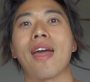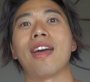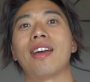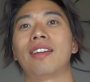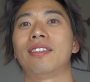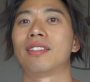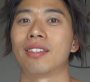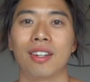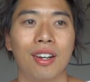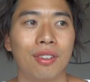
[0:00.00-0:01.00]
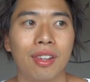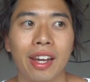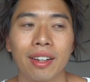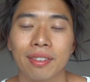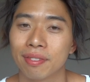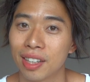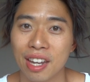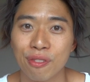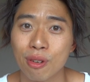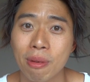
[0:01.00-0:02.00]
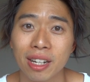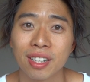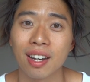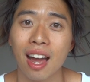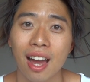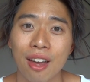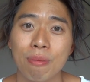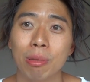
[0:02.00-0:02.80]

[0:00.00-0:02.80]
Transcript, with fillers: And, you know, like, the information, I